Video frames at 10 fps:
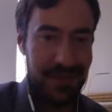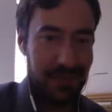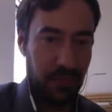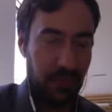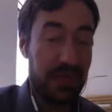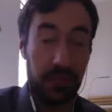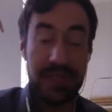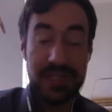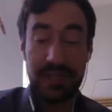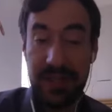pretty
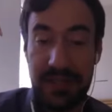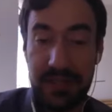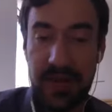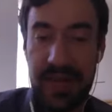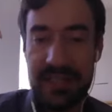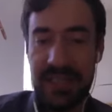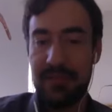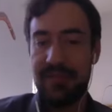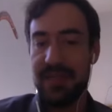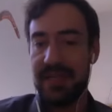recently in the grand scheme of
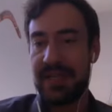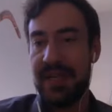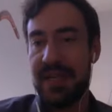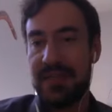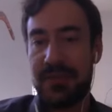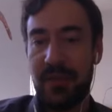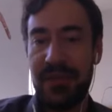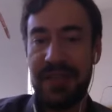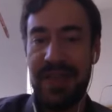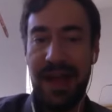things. So it's
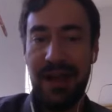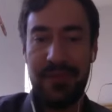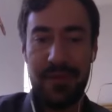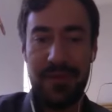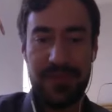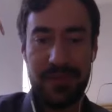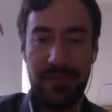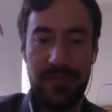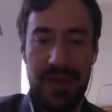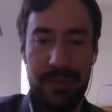only now that we've sort
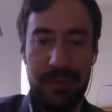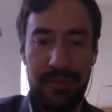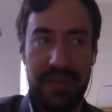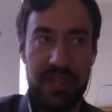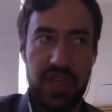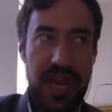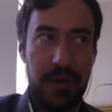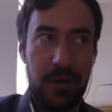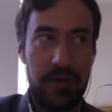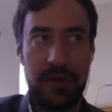of been able to like
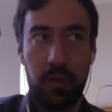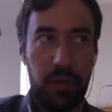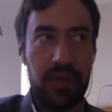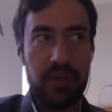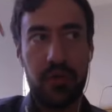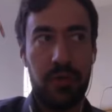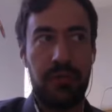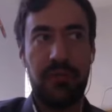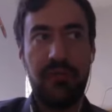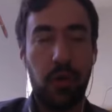channel the original
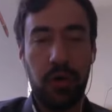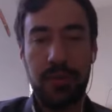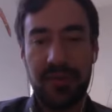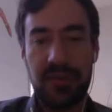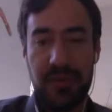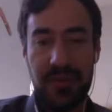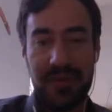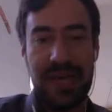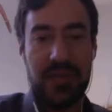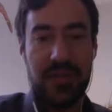form of
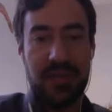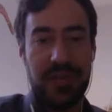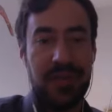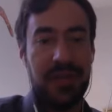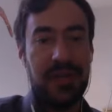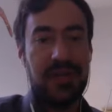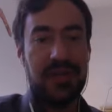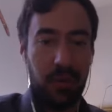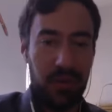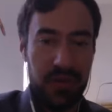communication, the
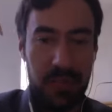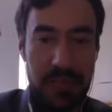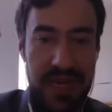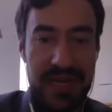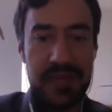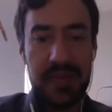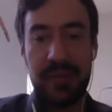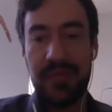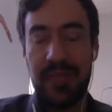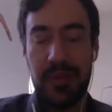original
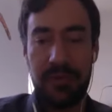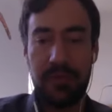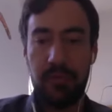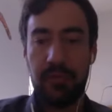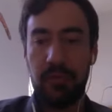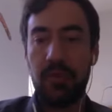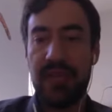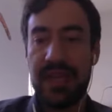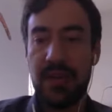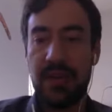medium, you know, th- through
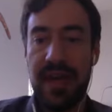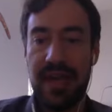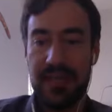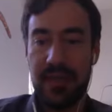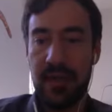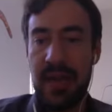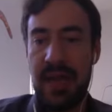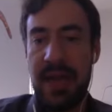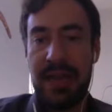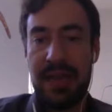the internet. So
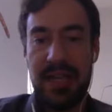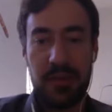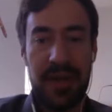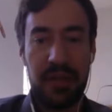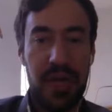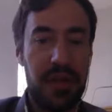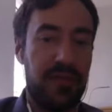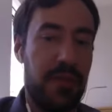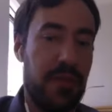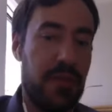that's why I
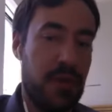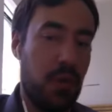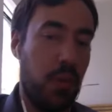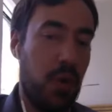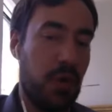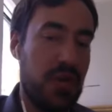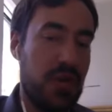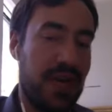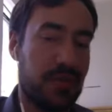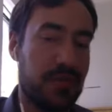love, you know, what, what you
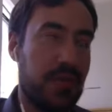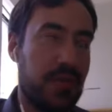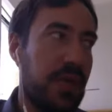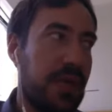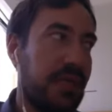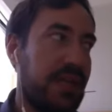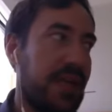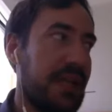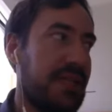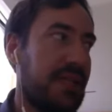guys are doing and the
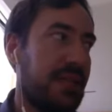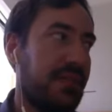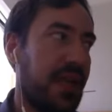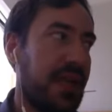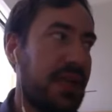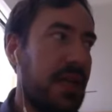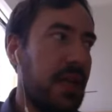idea of like,